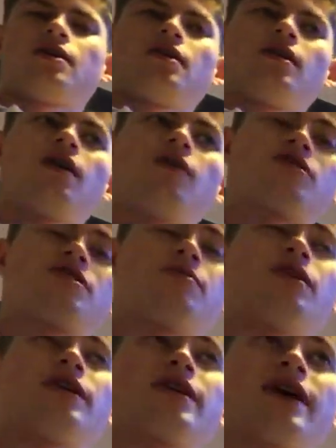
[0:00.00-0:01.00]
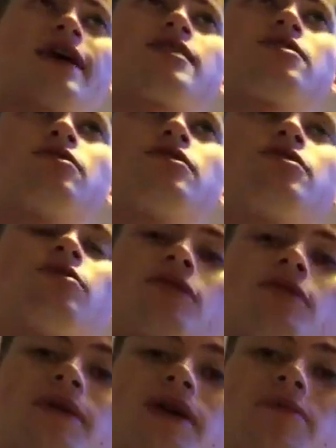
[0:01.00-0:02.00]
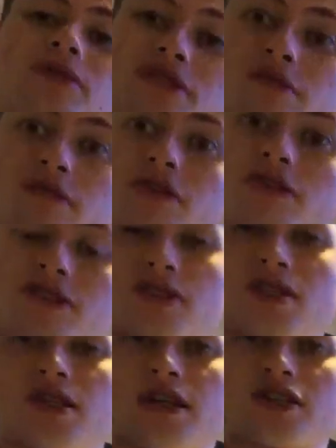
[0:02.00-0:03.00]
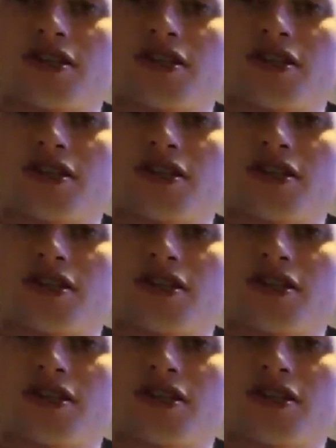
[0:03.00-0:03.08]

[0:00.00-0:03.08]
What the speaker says: What's it? My Chaos Lord and Demonic Mount, but devoted to Slanesh